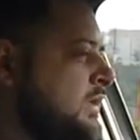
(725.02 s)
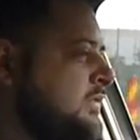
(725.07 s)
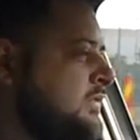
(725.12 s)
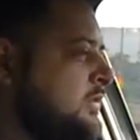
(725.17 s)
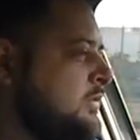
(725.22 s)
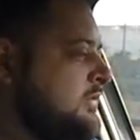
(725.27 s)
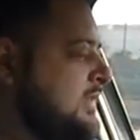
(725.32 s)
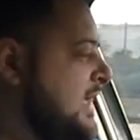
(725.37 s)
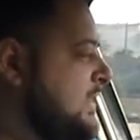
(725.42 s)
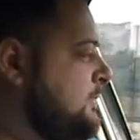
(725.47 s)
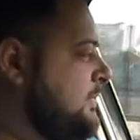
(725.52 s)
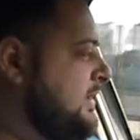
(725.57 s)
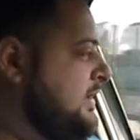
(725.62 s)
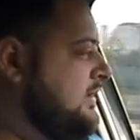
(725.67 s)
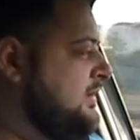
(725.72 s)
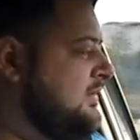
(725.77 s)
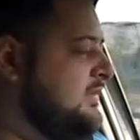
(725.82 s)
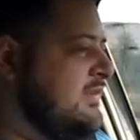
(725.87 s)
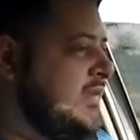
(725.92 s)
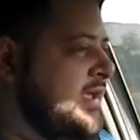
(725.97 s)
So that
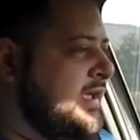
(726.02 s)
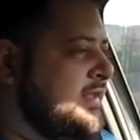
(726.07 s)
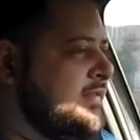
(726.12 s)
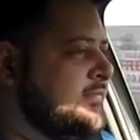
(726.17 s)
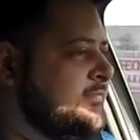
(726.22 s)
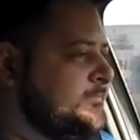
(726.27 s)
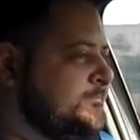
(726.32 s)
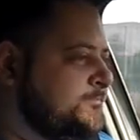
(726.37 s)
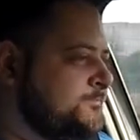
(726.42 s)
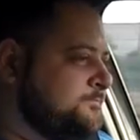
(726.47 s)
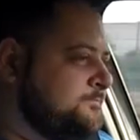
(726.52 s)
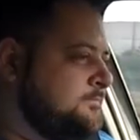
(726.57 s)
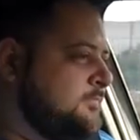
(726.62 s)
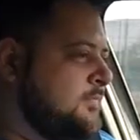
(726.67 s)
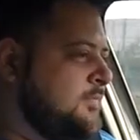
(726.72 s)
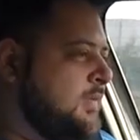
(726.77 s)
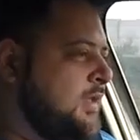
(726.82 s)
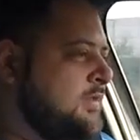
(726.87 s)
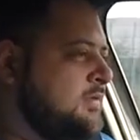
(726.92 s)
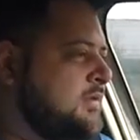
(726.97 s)
being said,
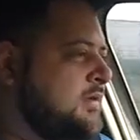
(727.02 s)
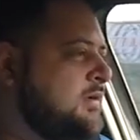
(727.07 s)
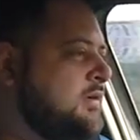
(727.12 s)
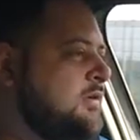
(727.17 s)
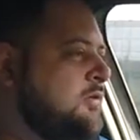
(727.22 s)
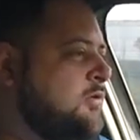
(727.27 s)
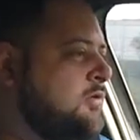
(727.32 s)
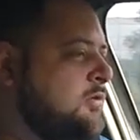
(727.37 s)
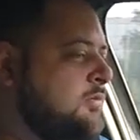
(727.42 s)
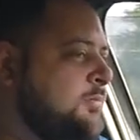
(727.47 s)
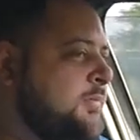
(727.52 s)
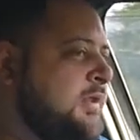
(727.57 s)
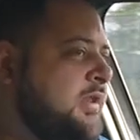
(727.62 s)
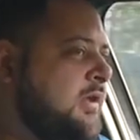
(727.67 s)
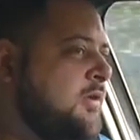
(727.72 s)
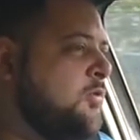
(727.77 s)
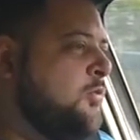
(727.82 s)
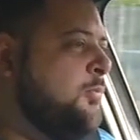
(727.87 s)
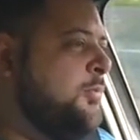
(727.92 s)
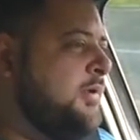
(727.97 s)
the
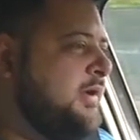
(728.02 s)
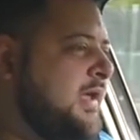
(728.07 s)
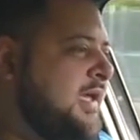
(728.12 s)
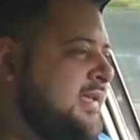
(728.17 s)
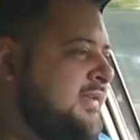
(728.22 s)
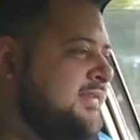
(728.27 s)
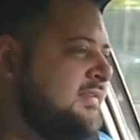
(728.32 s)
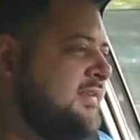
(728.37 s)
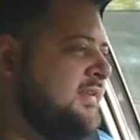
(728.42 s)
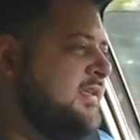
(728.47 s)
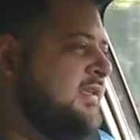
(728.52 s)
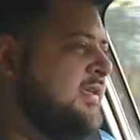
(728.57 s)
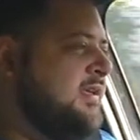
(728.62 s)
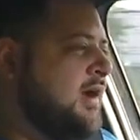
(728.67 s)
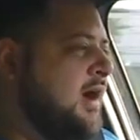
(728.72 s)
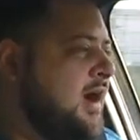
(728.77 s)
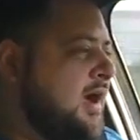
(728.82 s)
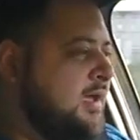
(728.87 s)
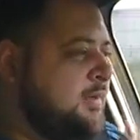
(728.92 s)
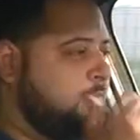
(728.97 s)
Mini Cooper SE
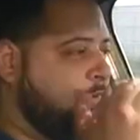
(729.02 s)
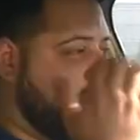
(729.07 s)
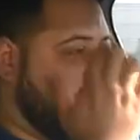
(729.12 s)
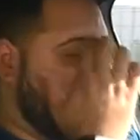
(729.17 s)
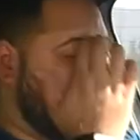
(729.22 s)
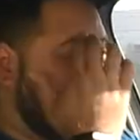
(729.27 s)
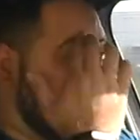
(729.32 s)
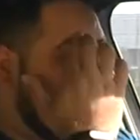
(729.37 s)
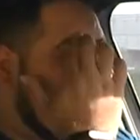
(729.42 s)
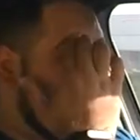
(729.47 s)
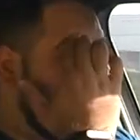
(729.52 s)
Hybrid